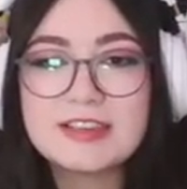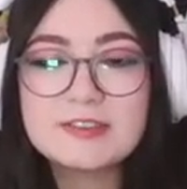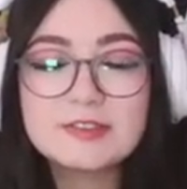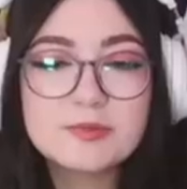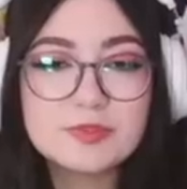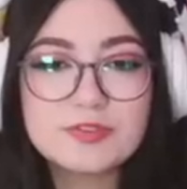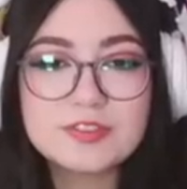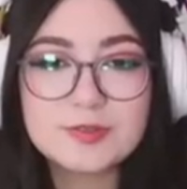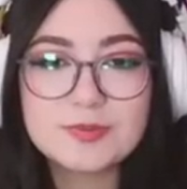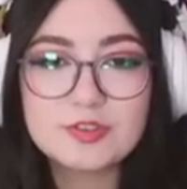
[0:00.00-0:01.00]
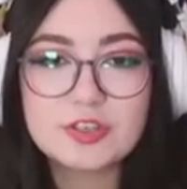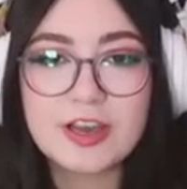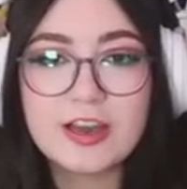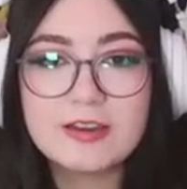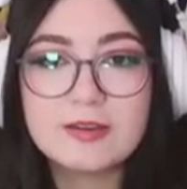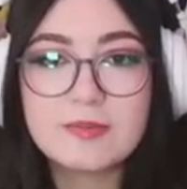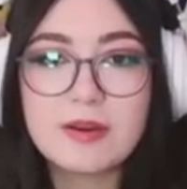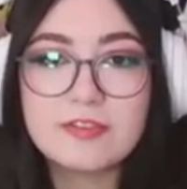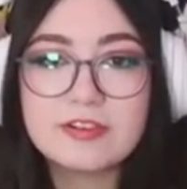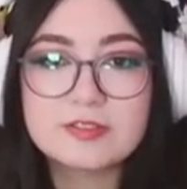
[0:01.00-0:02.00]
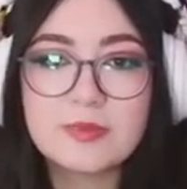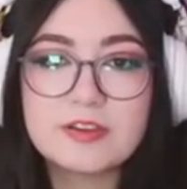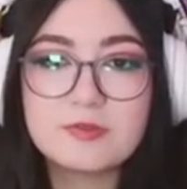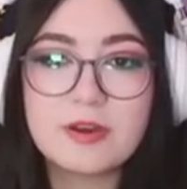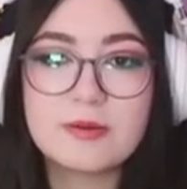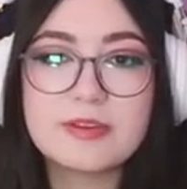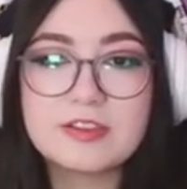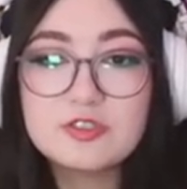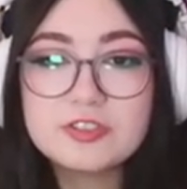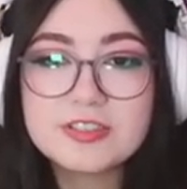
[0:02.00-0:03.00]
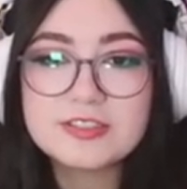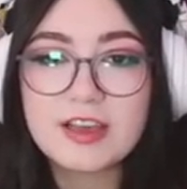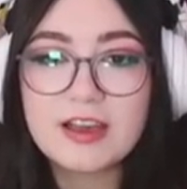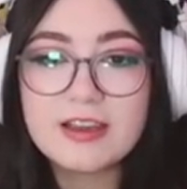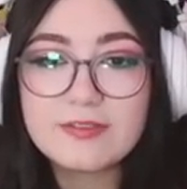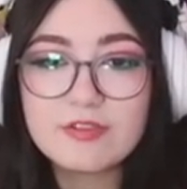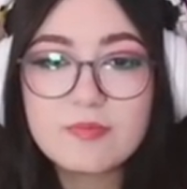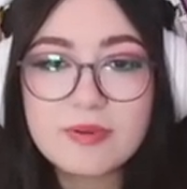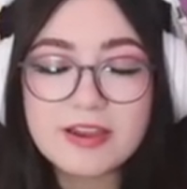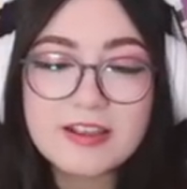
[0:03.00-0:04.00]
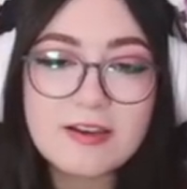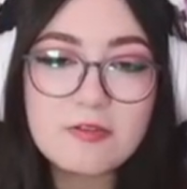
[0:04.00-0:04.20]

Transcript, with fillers: Thank you so much for the super chat. Muffin is my new puppy, and she says hi from Penny.